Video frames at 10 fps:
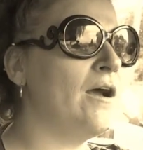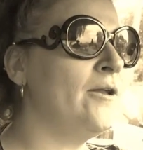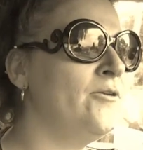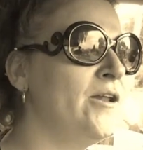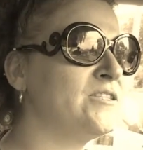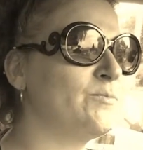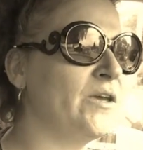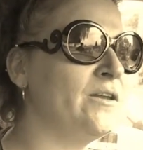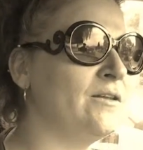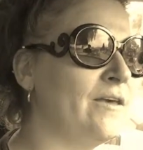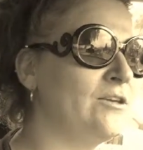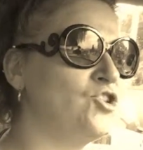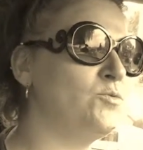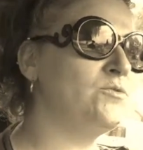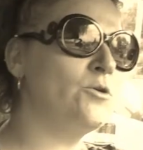I don't know how to explain it, like,
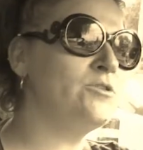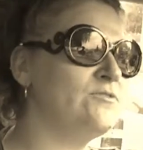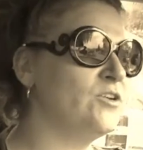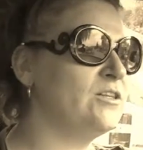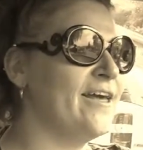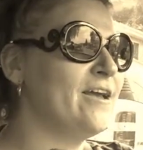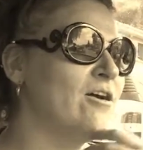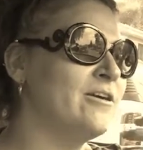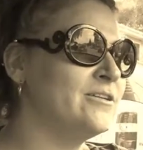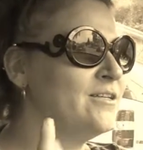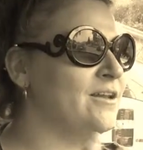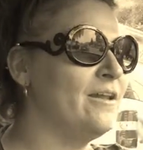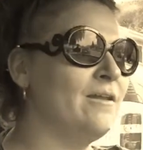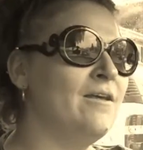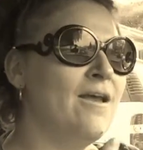she was always very lighthearted,
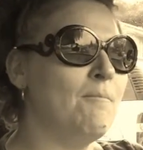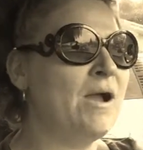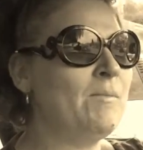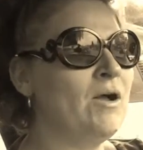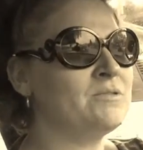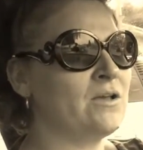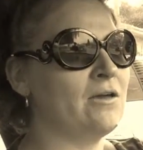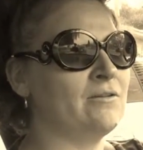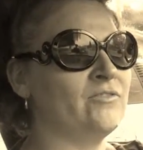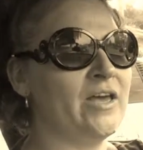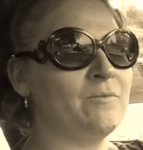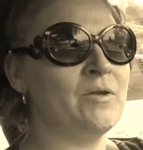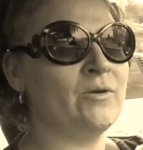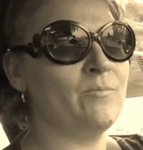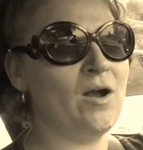and my mom's kind of like
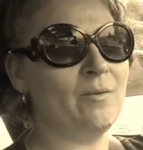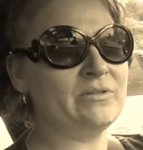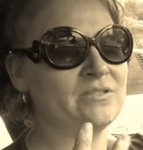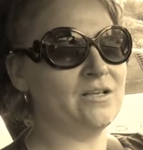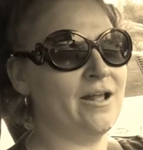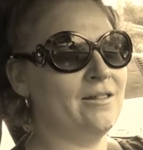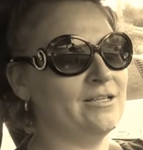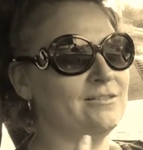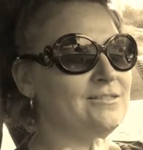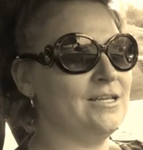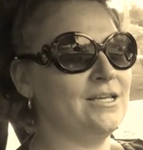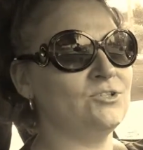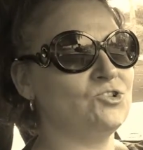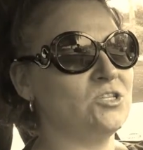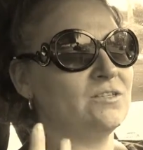Mary Poppins on LSD,
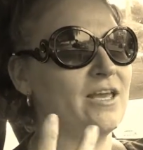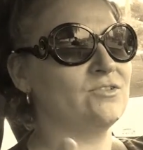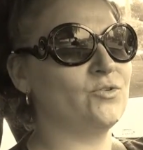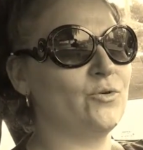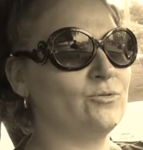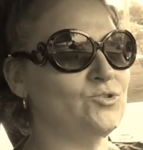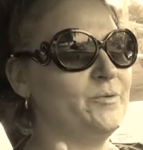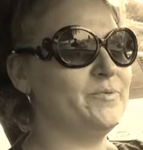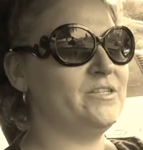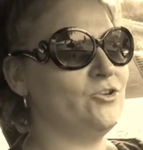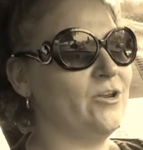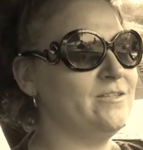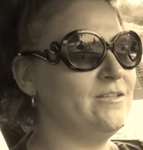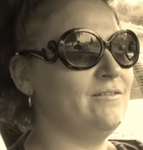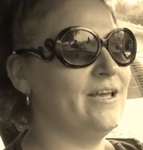and she's like total gypsy
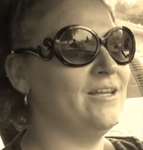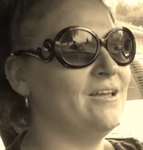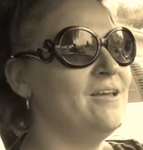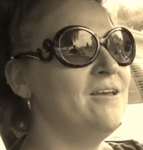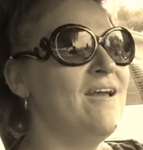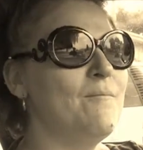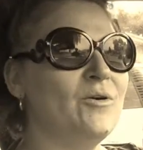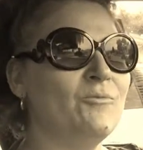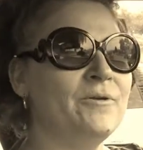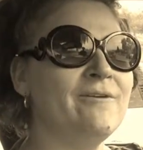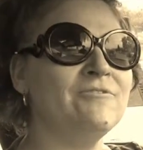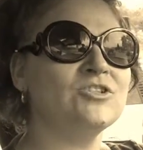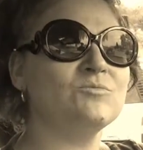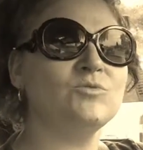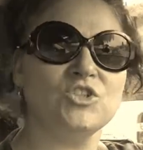crazy lady. But when
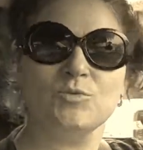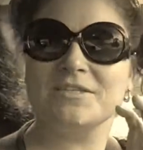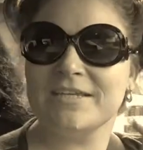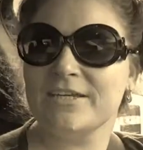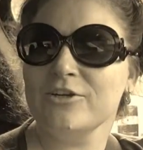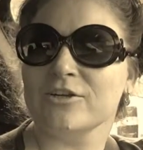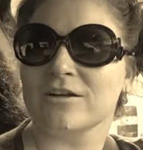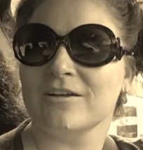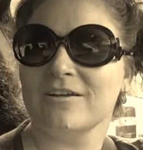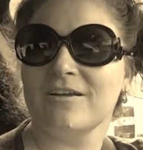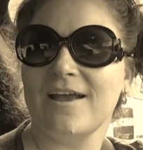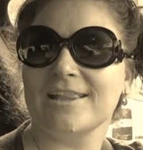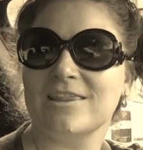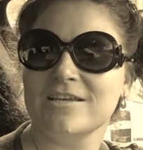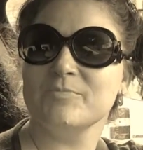she was here
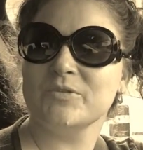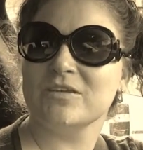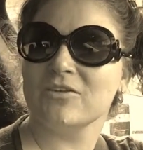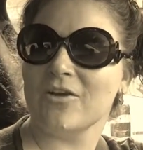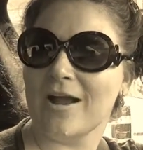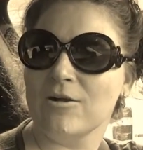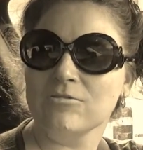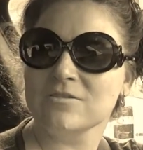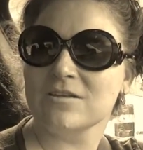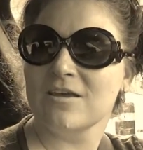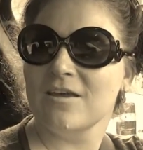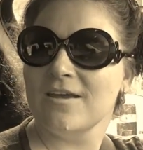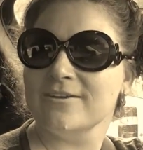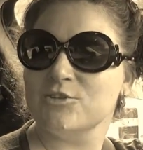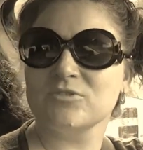at this particular house,
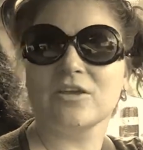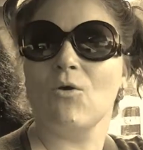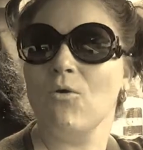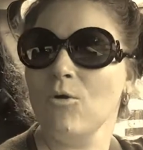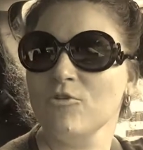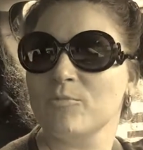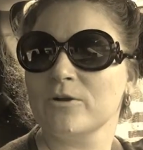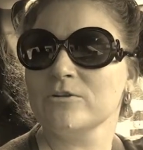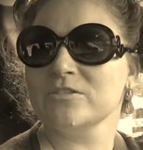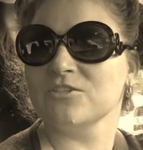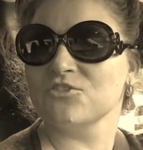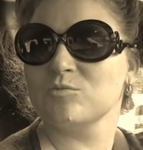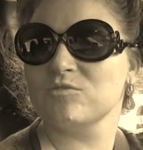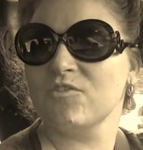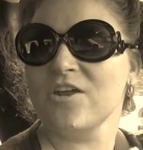she was like a whole other person. She
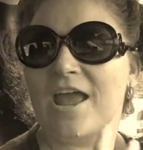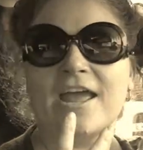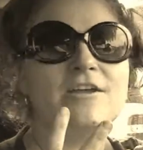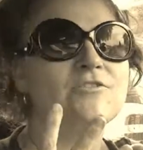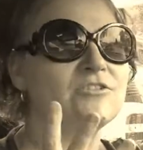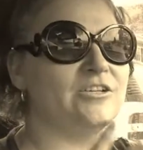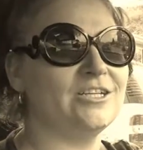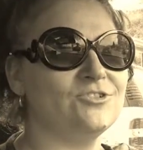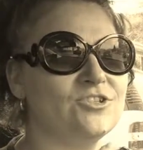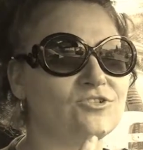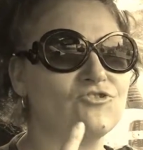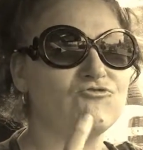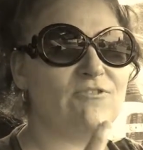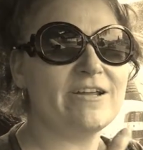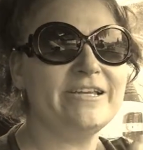was very angry and just
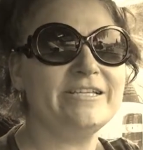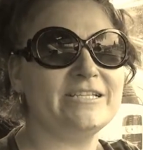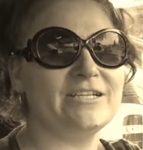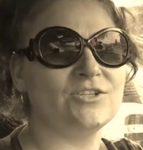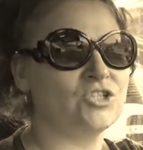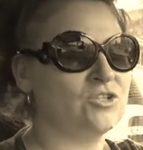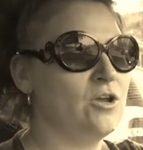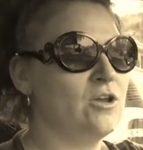crazy and just